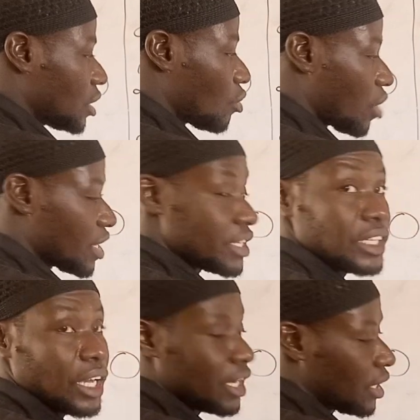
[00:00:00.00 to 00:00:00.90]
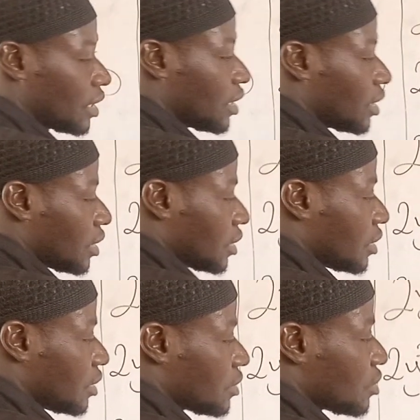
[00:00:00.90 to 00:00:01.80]
the 1 here
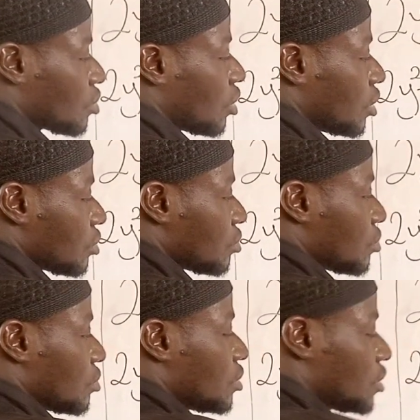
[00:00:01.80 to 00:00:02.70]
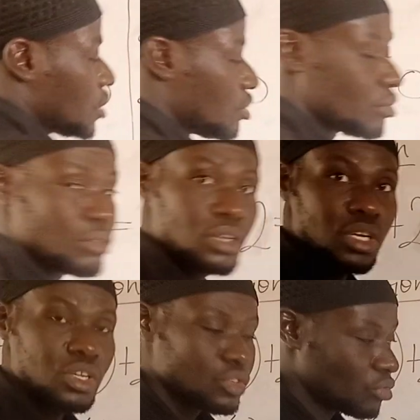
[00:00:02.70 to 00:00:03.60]
is equal to 0.
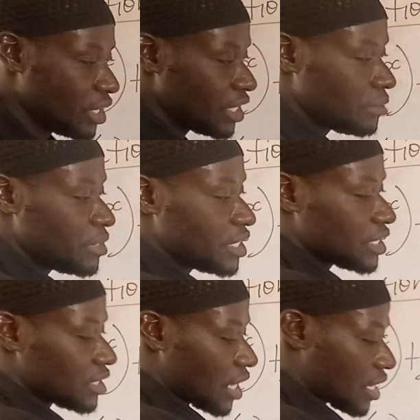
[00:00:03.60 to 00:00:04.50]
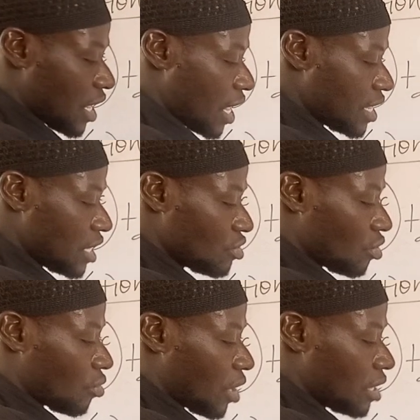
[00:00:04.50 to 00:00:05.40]
So what it means is that either your
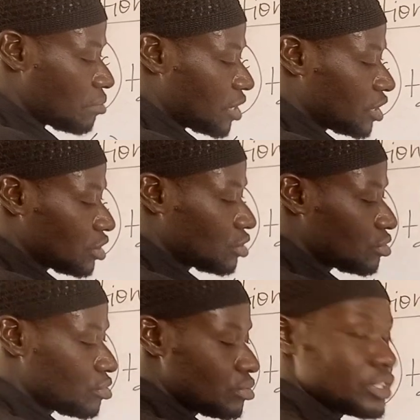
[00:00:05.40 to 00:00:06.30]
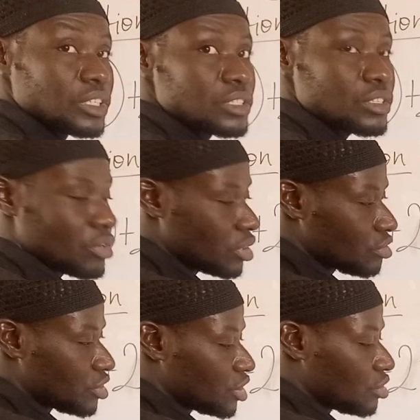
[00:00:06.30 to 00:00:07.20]
y minus 2 is equal
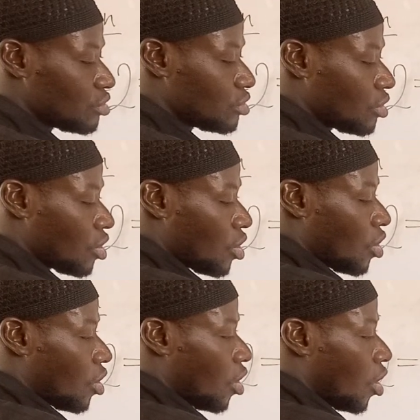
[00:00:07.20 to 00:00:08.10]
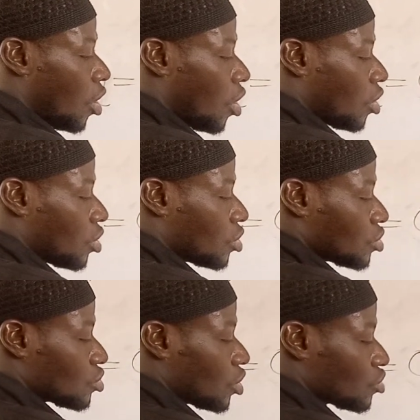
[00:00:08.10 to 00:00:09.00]
to 0 or
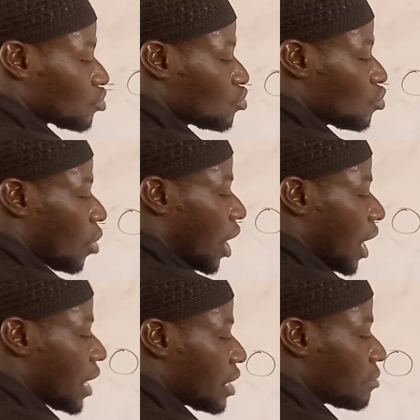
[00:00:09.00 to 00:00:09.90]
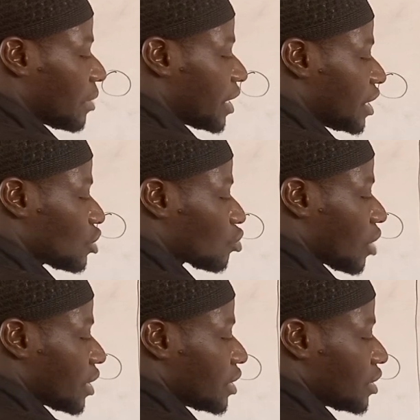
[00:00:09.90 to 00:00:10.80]
your 2y minus
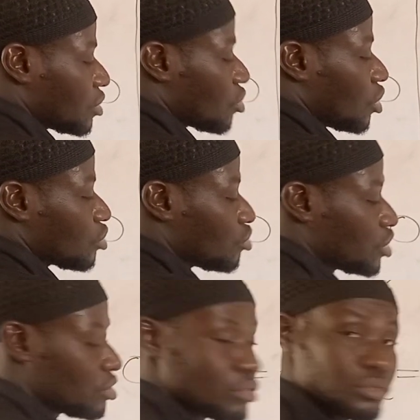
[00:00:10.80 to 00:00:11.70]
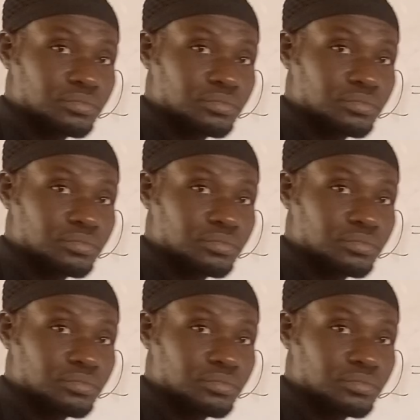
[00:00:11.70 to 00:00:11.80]
1 is equal to 0.